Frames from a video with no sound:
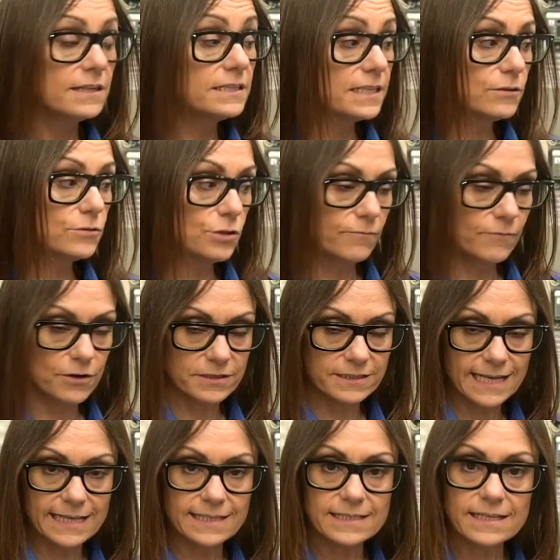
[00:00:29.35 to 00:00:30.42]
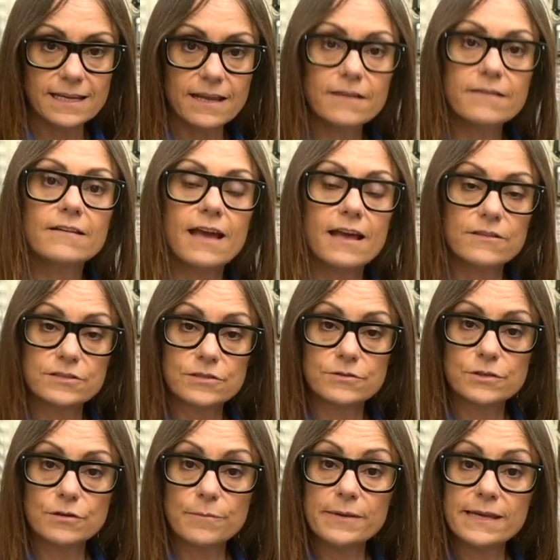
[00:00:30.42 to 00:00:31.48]
Tilt and rock sensor, and there's
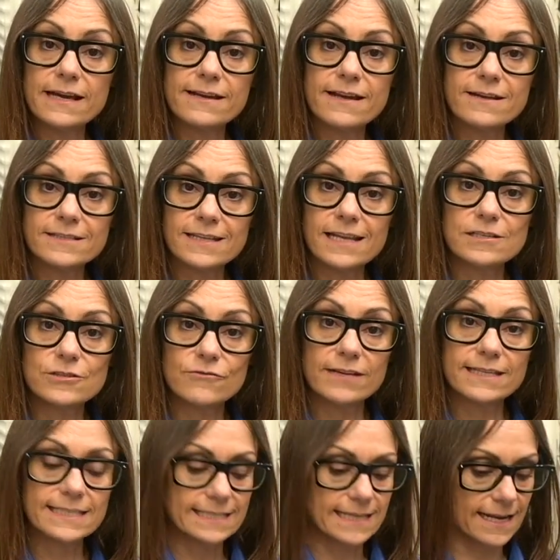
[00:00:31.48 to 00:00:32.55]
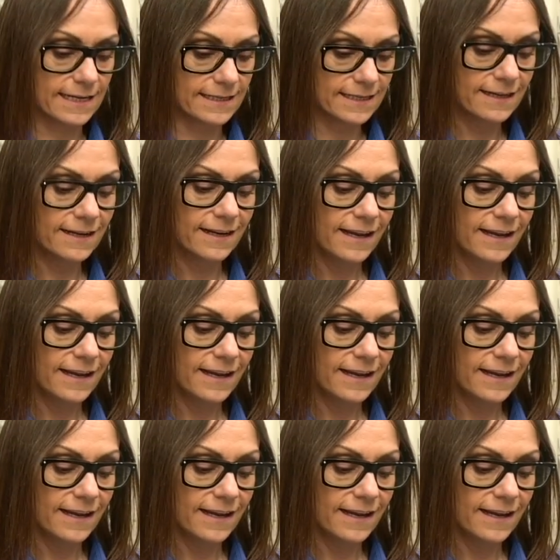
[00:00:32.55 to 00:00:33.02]
also a PIR sensor inside.